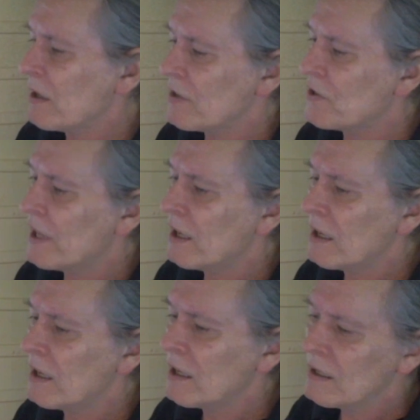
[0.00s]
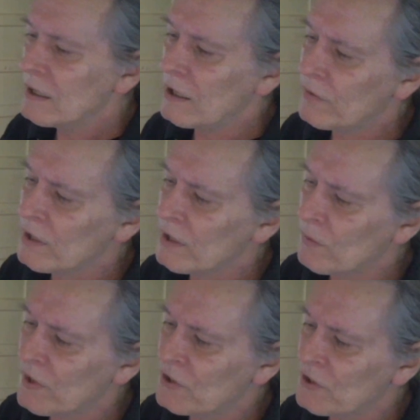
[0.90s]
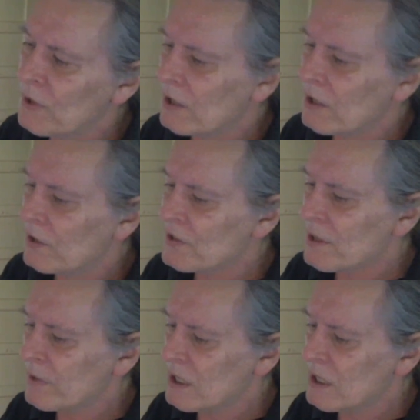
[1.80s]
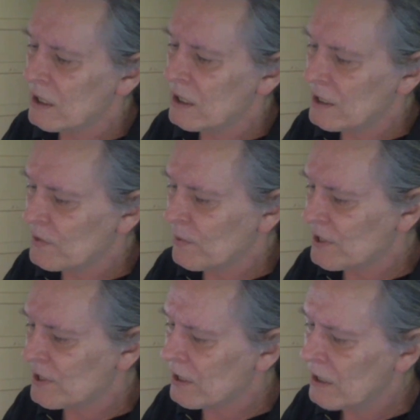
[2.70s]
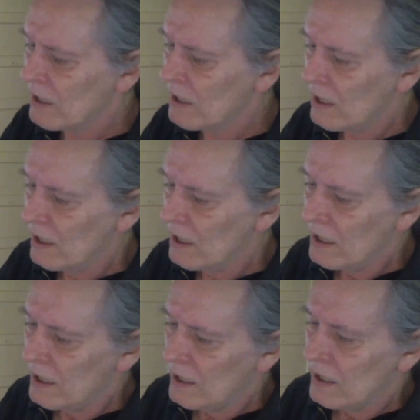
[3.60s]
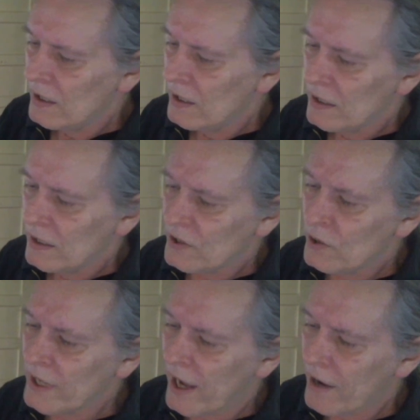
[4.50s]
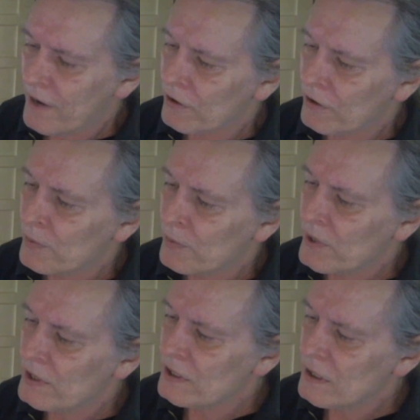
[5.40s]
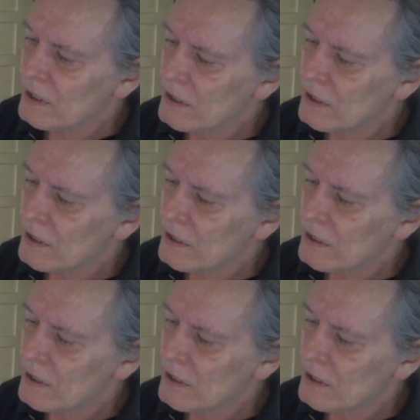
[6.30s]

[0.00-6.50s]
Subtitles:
yesterday evening with 217. This was a 2.5 hour print,